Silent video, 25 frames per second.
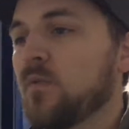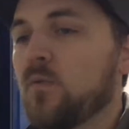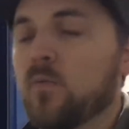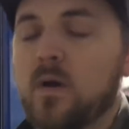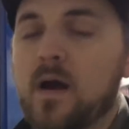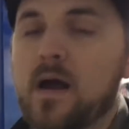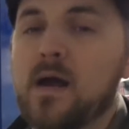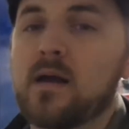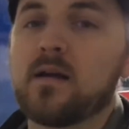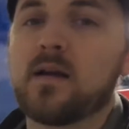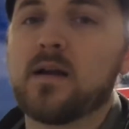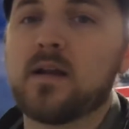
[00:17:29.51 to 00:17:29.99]

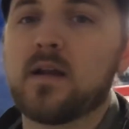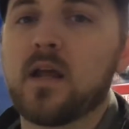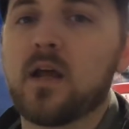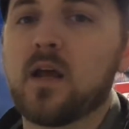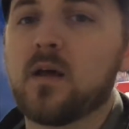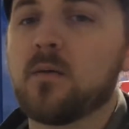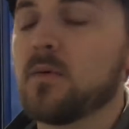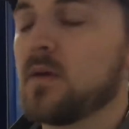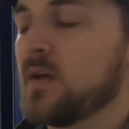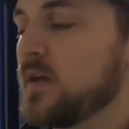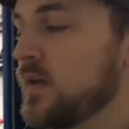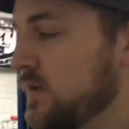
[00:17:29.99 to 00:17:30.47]
wire it
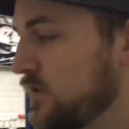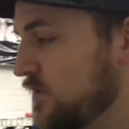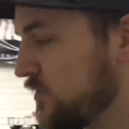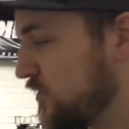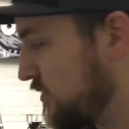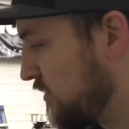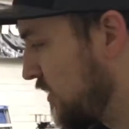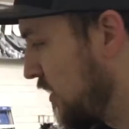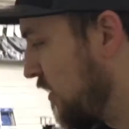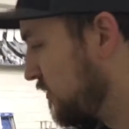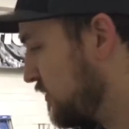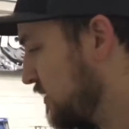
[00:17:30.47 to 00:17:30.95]
up,
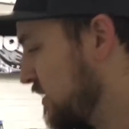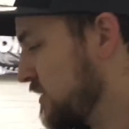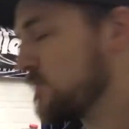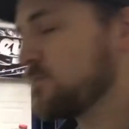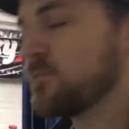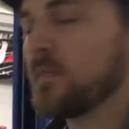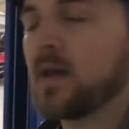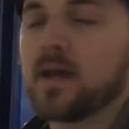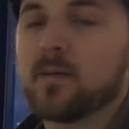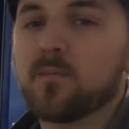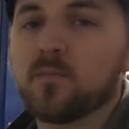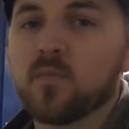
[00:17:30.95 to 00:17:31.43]
start this
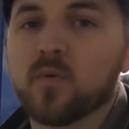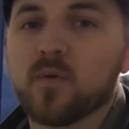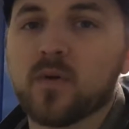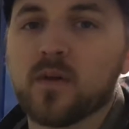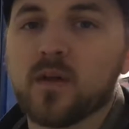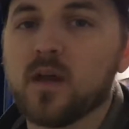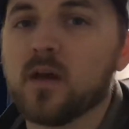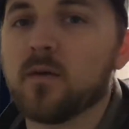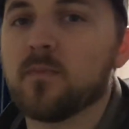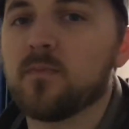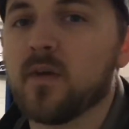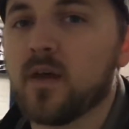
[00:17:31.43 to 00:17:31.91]
bad boy
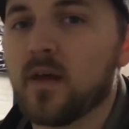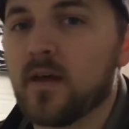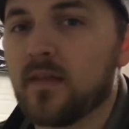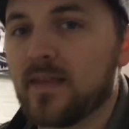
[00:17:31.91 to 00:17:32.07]
up.